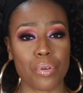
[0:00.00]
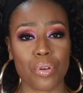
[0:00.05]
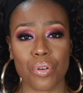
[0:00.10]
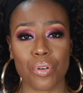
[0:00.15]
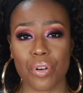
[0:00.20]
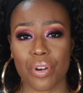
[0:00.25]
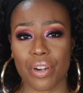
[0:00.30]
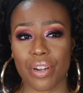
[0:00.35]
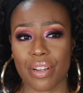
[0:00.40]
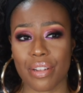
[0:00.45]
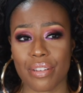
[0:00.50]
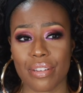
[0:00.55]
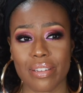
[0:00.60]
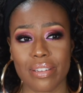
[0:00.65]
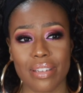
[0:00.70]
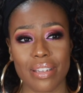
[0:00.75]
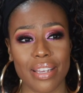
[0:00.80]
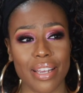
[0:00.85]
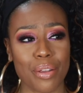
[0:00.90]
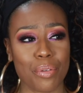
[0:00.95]
or
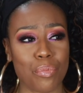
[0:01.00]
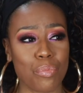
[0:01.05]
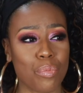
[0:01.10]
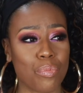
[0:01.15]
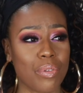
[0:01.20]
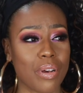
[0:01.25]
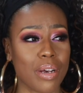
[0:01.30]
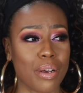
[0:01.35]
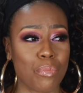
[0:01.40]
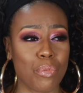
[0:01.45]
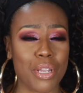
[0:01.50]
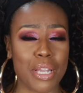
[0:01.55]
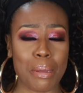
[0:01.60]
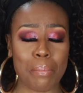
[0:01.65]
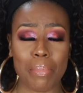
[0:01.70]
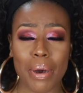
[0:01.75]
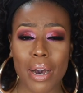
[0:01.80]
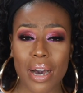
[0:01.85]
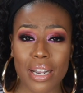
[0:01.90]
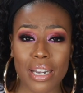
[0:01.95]
they uh, when they
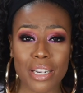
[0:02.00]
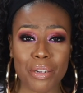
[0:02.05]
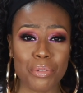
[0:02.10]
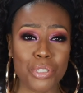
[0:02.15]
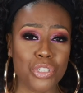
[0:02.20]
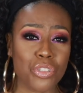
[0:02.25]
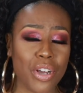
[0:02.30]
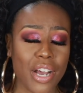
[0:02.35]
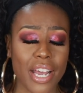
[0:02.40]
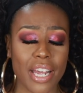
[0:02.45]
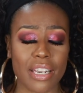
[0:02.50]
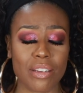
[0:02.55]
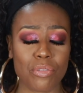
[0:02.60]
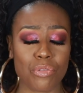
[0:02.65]
bought it, it was dry,